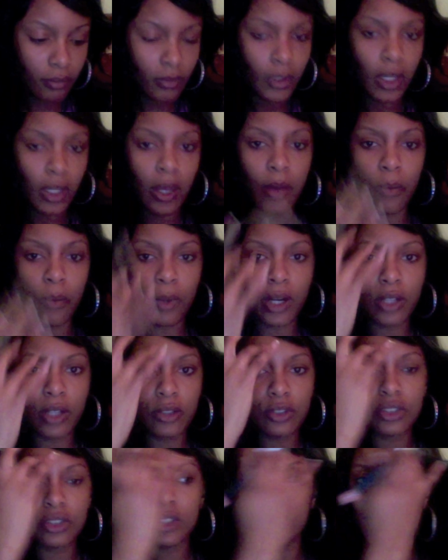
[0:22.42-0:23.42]
And what I
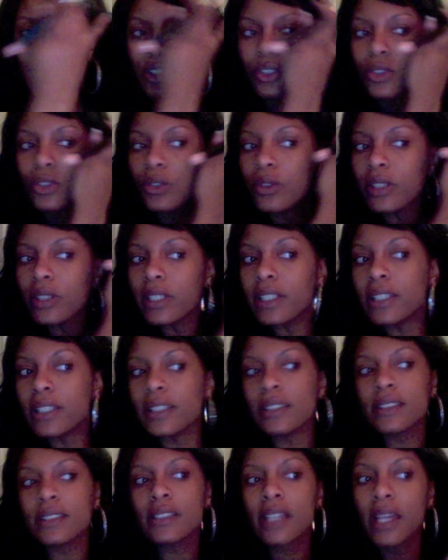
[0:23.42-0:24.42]
usually do
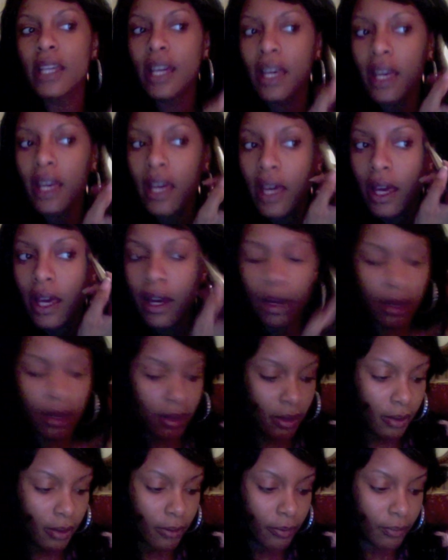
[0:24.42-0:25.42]
is
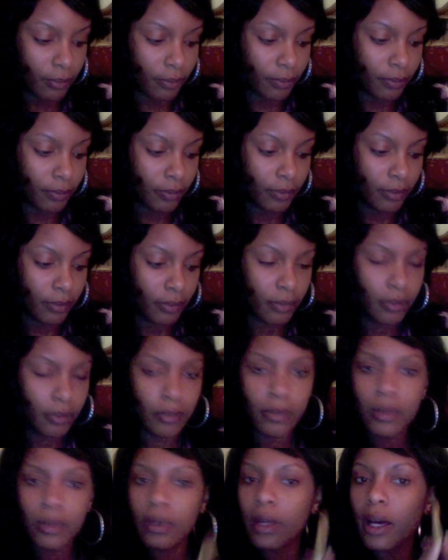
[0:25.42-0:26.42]

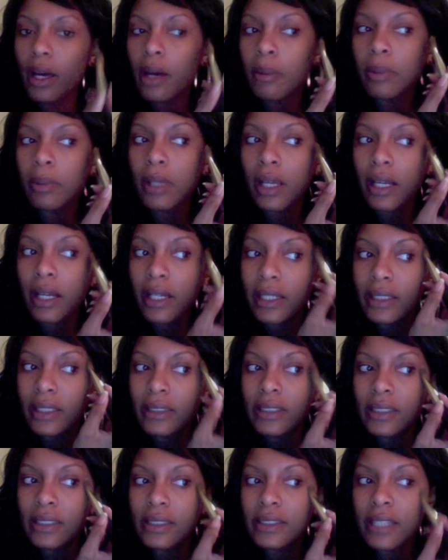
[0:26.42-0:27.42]
apply it
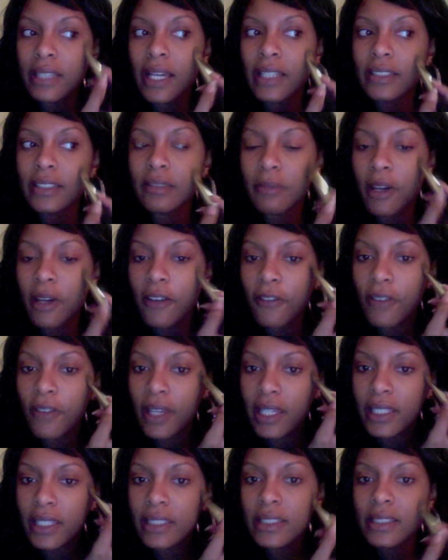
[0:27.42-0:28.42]
to the sides of my
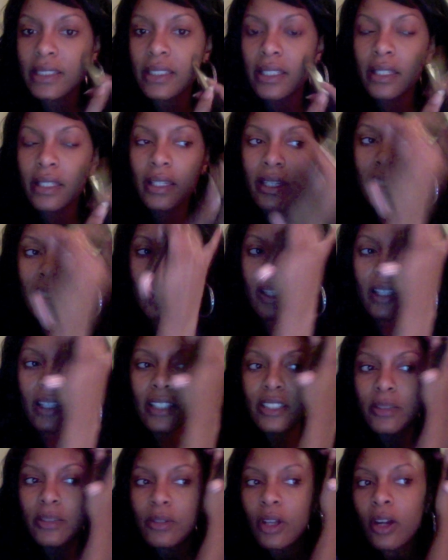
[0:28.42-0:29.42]
face.
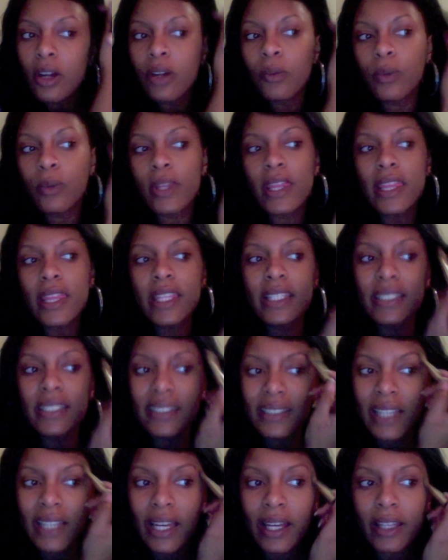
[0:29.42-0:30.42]
Start with this
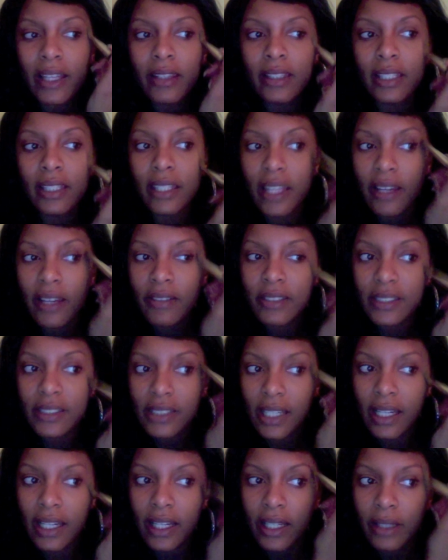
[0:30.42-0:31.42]
side, the left
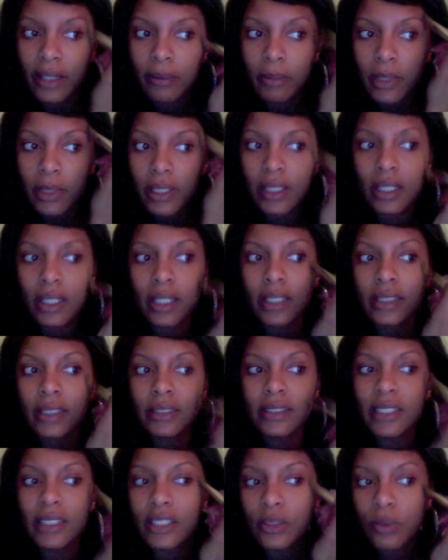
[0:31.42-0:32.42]
side, because
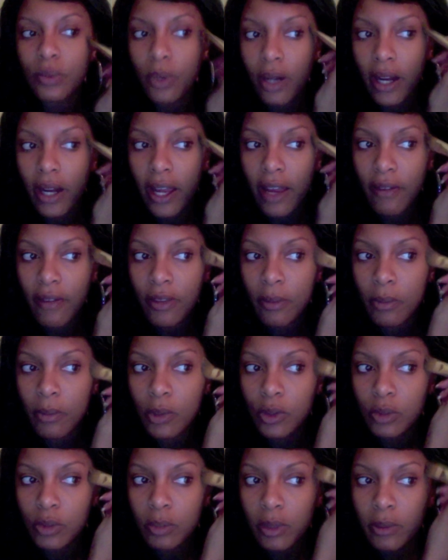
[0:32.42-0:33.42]
that's where I have the
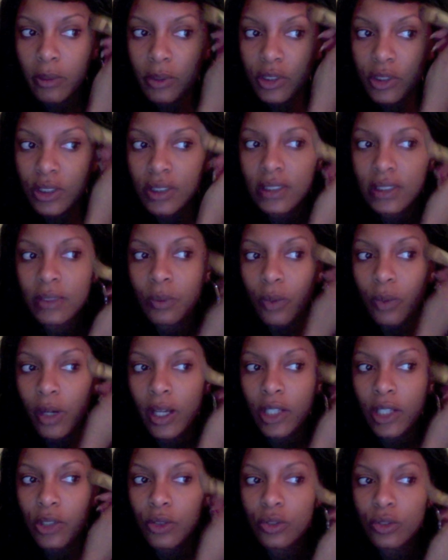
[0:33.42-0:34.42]
most blemishes and where I
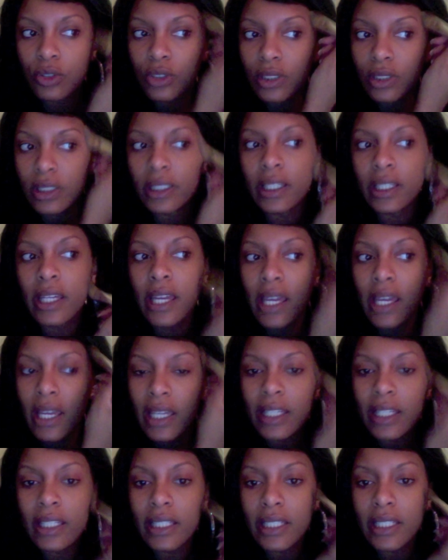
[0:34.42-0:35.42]
usually
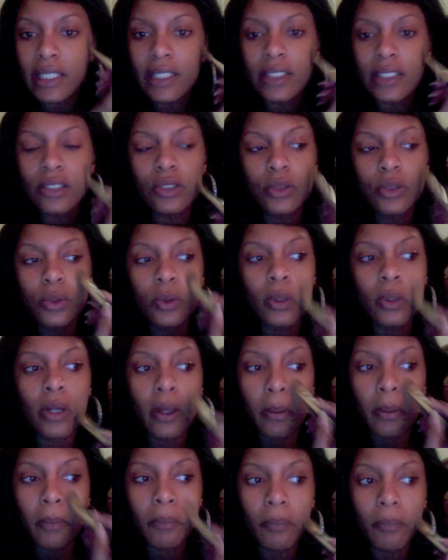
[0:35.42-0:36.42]
need
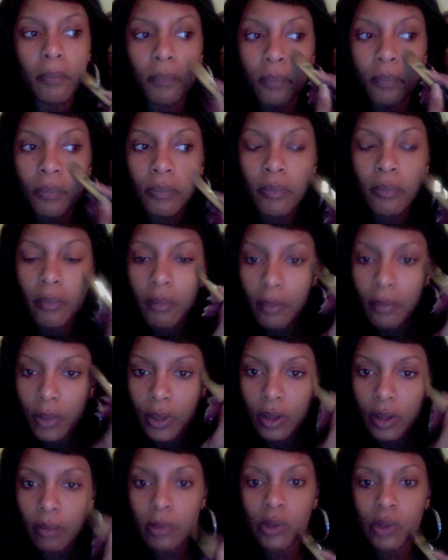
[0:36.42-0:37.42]
to put
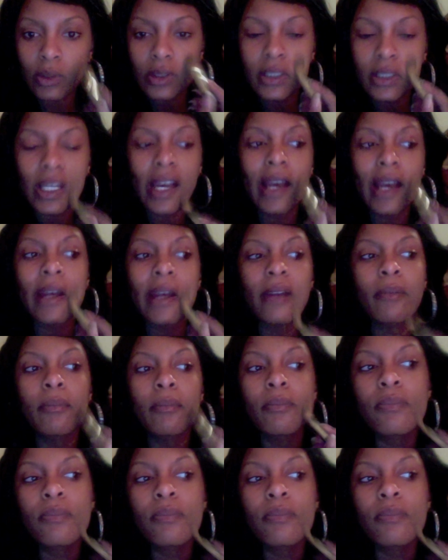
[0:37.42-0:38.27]
the most time